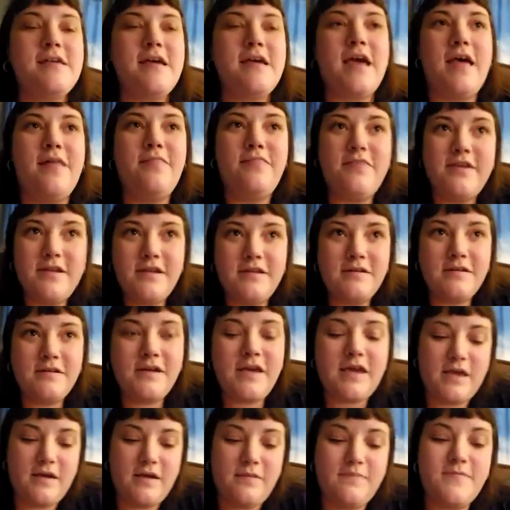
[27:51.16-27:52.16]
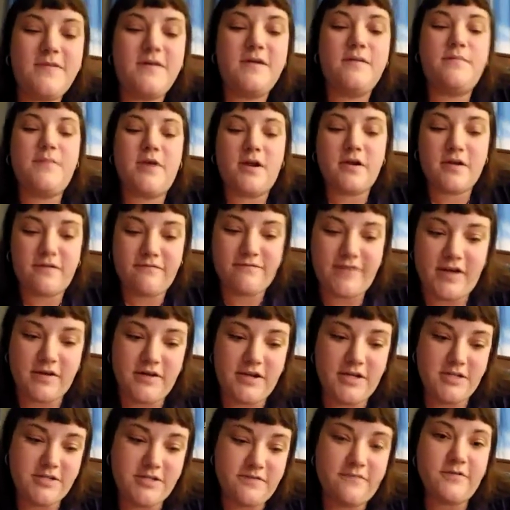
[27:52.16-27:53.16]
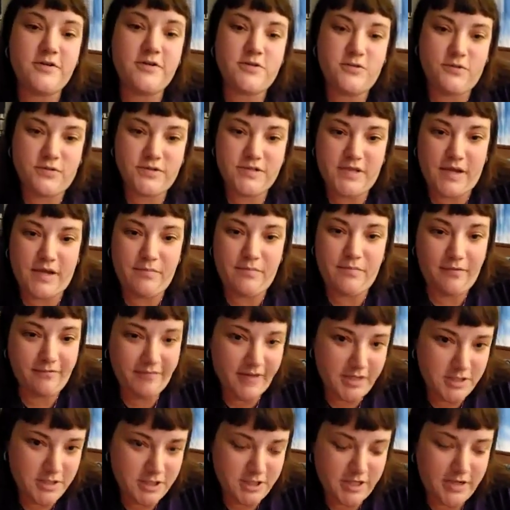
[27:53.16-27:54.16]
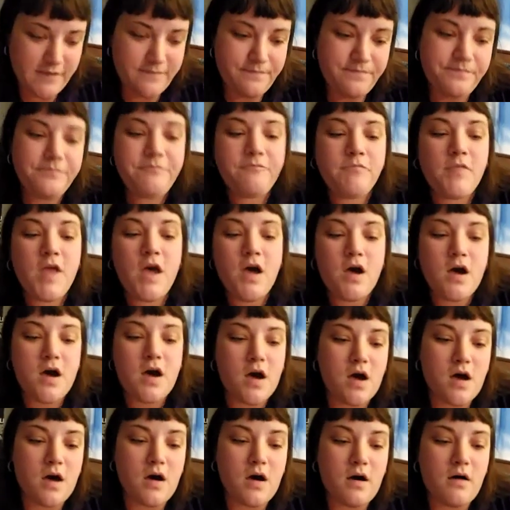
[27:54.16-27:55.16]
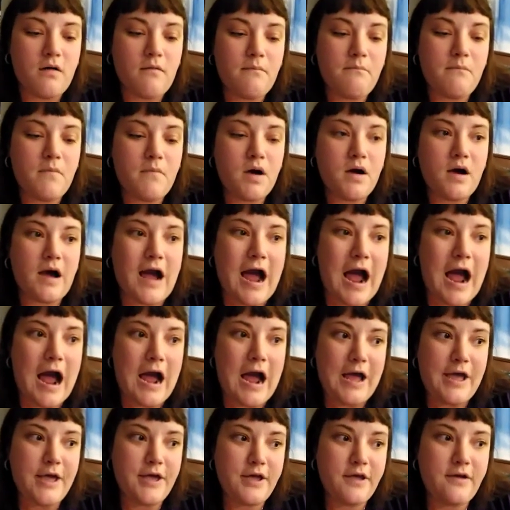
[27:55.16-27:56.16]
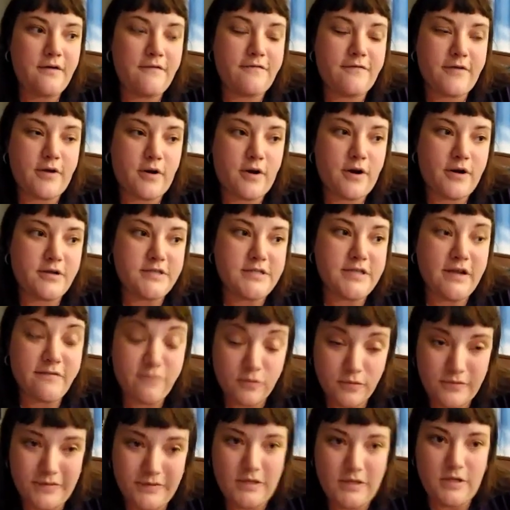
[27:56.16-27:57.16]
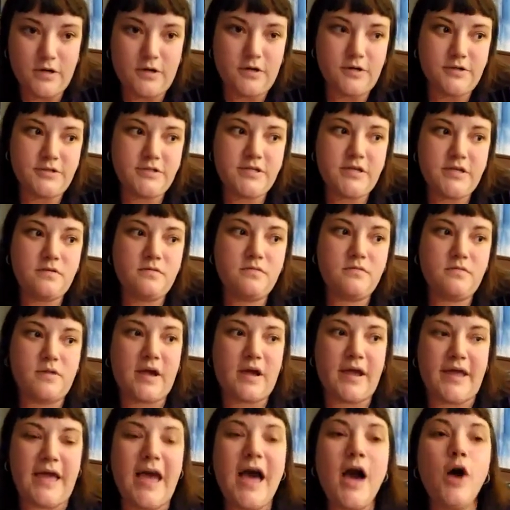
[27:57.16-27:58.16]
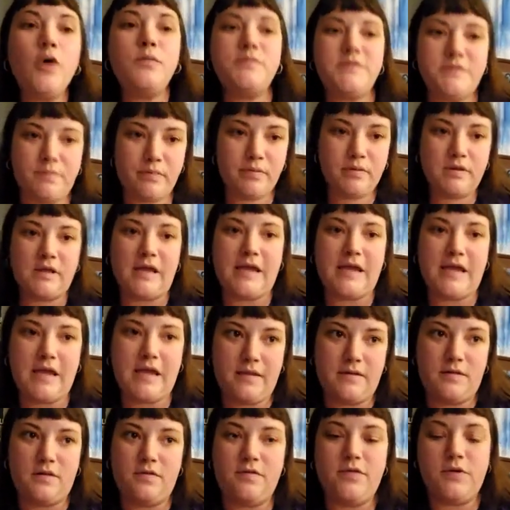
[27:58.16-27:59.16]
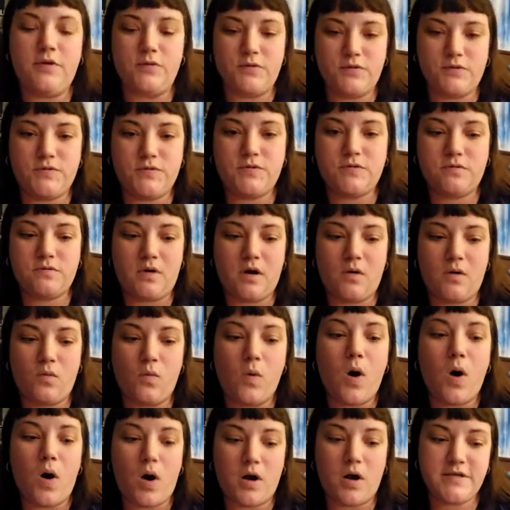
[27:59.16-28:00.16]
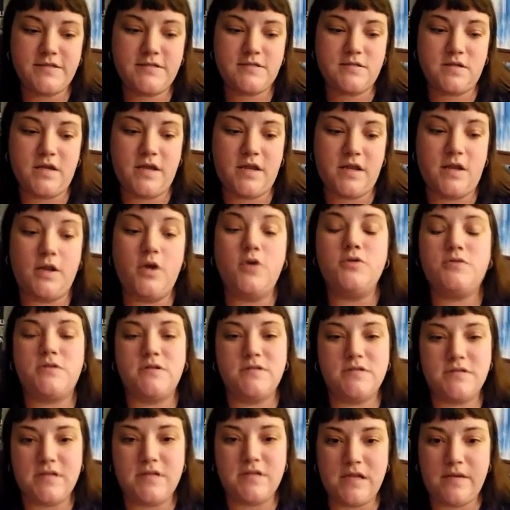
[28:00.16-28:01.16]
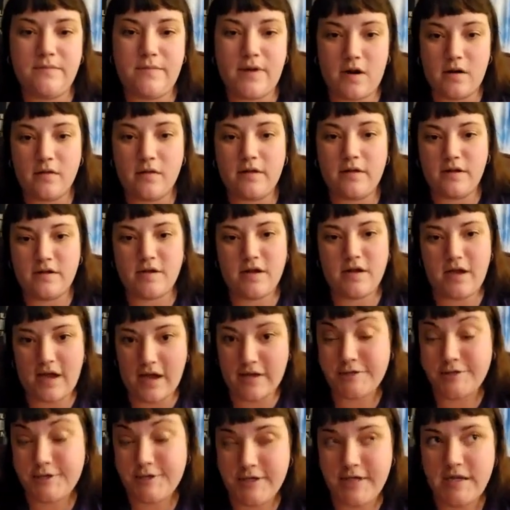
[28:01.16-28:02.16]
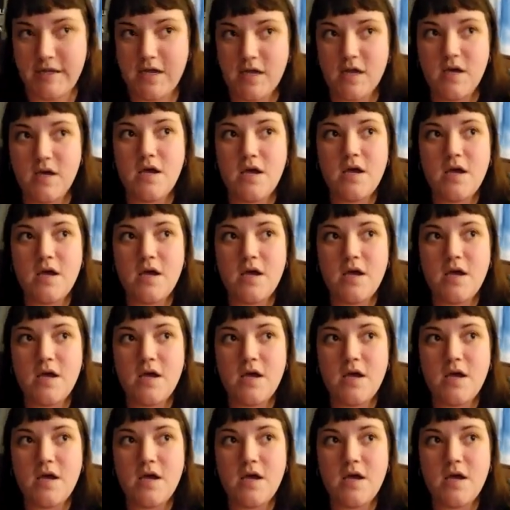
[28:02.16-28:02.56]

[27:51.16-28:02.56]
And then came the American Foundation for Suicide Prevention. For several years, I helped plan those walks in Ocean City, Maryland, actually.